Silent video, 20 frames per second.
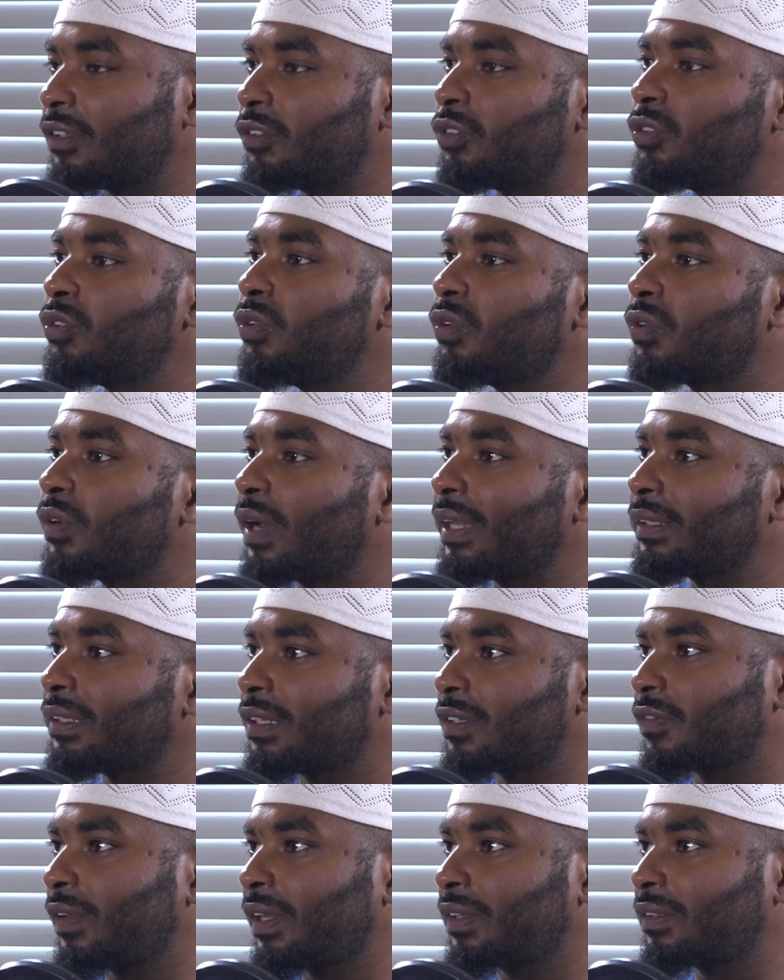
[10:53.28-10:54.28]
oh, do grant
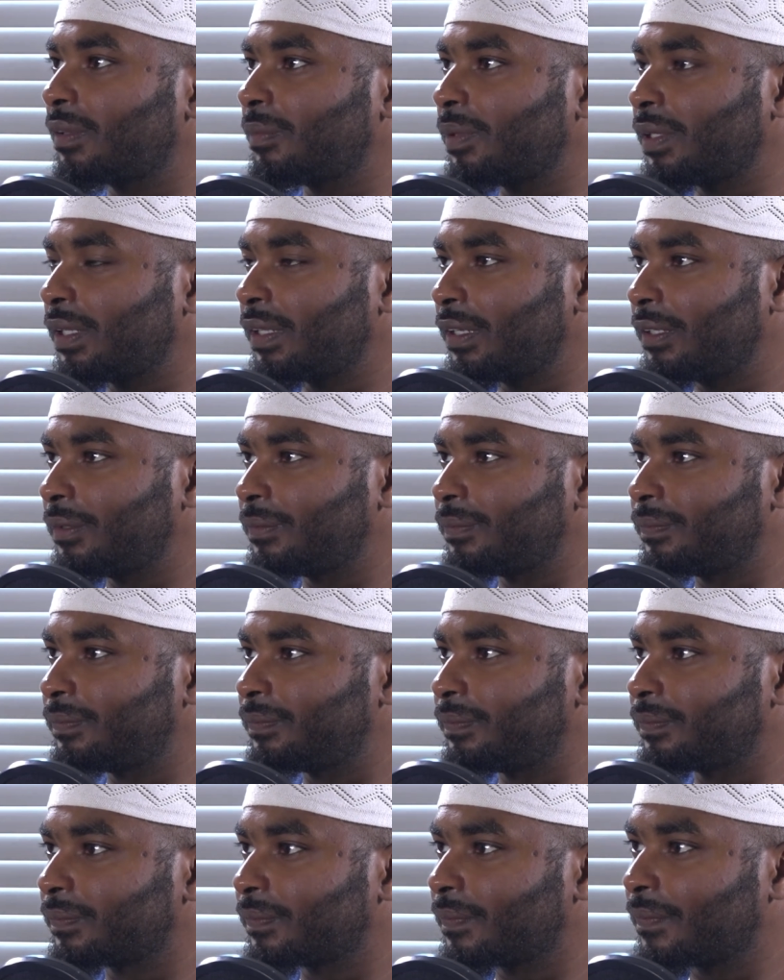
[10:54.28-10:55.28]
us flexibility. You know,
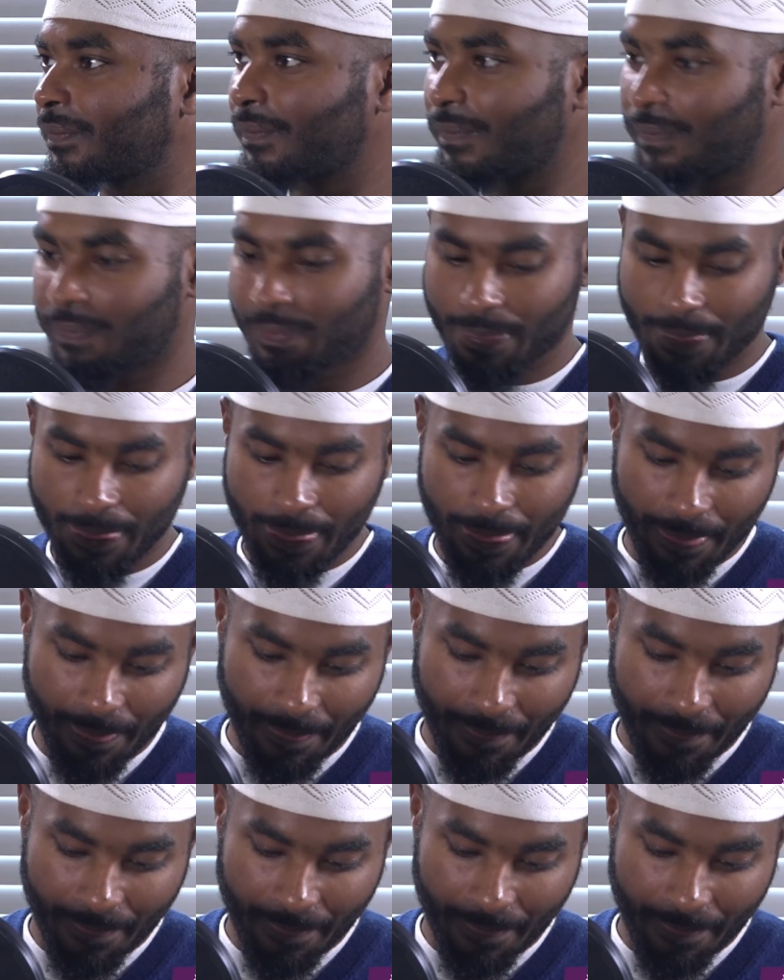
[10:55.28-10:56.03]
it just this reminds me of